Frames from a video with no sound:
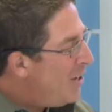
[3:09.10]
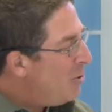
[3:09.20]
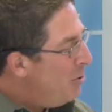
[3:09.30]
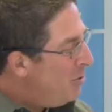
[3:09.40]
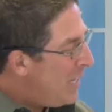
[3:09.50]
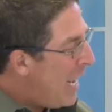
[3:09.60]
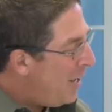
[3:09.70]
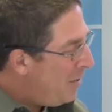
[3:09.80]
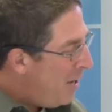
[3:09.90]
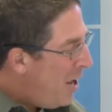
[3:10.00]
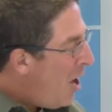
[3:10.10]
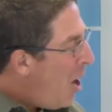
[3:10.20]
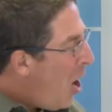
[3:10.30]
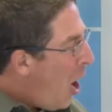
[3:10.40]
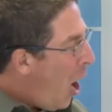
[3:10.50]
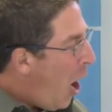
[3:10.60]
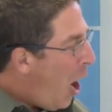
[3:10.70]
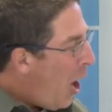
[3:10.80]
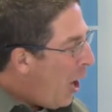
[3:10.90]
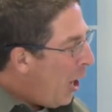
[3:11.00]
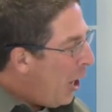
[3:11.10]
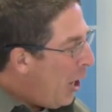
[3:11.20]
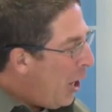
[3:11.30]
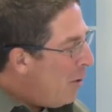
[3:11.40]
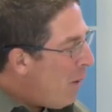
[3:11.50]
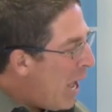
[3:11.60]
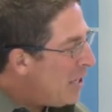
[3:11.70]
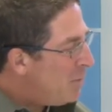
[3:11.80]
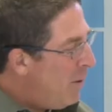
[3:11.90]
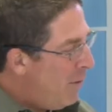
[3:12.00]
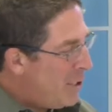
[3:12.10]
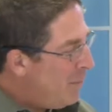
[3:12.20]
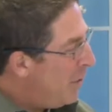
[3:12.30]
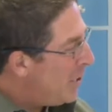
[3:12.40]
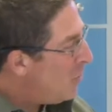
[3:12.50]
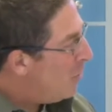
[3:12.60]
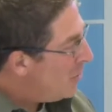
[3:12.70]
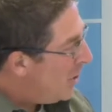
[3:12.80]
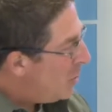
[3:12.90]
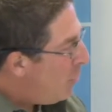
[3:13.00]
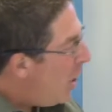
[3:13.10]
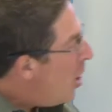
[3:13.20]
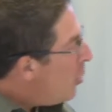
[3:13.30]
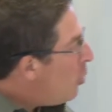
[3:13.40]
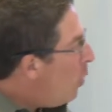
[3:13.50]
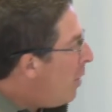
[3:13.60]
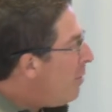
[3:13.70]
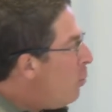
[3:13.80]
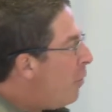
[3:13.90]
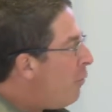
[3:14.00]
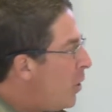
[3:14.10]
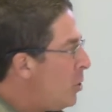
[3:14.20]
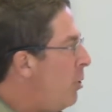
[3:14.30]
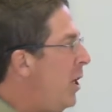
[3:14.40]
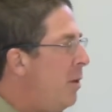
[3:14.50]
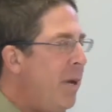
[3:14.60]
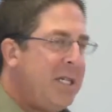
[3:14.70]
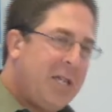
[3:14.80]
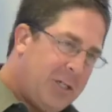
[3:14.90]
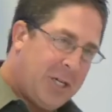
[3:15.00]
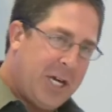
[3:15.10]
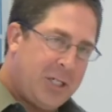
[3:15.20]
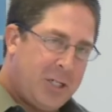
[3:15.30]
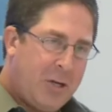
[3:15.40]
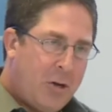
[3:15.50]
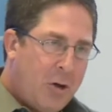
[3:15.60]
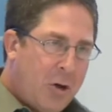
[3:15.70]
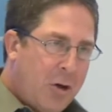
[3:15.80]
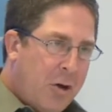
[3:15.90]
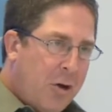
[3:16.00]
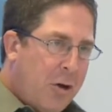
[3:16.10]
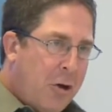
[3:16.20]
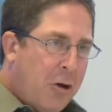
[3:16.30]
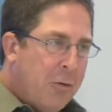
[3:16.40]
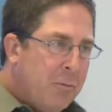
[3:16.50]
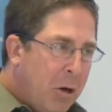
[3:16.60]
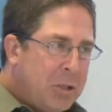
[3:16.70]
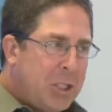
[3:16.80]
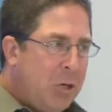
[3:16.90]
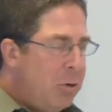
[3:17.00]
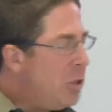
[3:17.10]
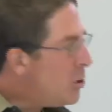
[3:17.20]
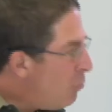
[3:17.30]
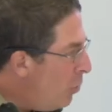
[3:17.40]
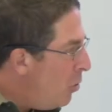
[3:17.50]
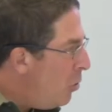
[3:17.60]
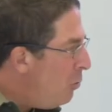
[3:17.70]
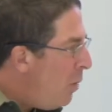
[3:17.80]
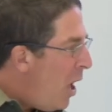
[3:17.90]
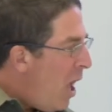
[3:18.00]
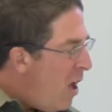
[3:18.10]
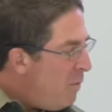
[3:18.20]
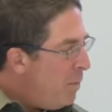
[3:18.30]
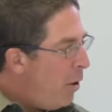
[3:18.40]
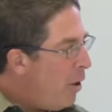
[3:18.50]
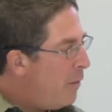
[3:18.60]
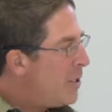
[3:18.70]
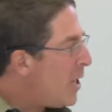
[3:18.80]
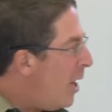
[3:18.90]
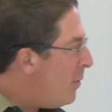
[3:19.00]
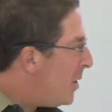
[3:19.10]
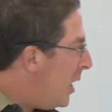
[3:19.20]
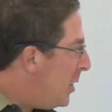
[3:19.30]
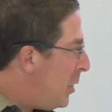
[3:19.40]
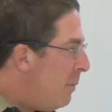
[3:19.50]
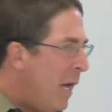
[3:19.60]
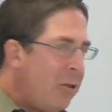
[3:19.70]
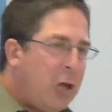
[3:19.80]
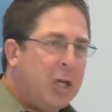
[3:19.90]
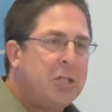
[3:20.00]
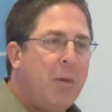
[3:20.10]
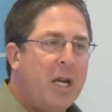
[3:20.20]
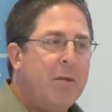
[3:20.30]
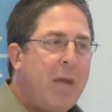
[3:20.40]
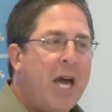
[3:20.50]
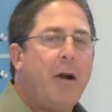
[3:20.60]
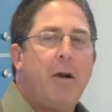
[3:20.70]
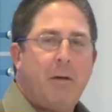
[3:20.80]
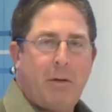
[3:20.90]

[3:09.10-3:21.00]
to lose out, in my experience over the last quarter century, to one of the more frustrating debates in education. Most of you in this room have been part of this conversation about does money matter?